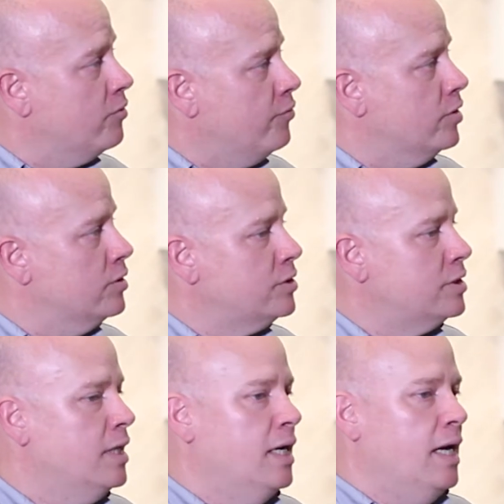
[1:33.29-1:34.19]

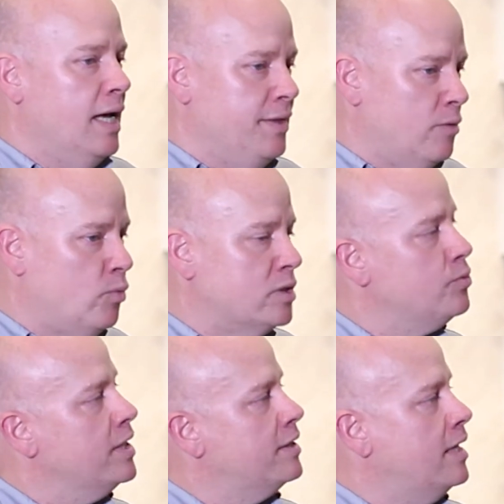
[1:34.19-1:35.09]
first. And then once
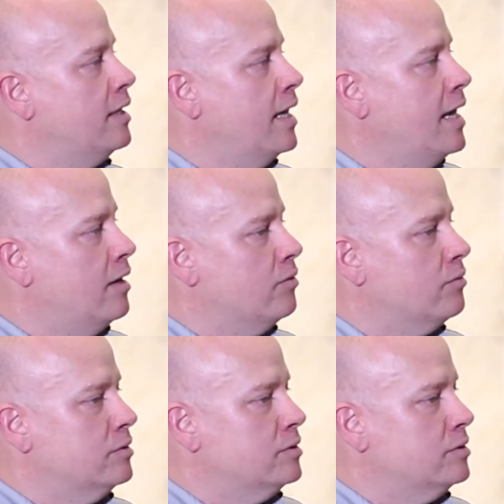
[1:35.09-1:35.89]
we get that layout,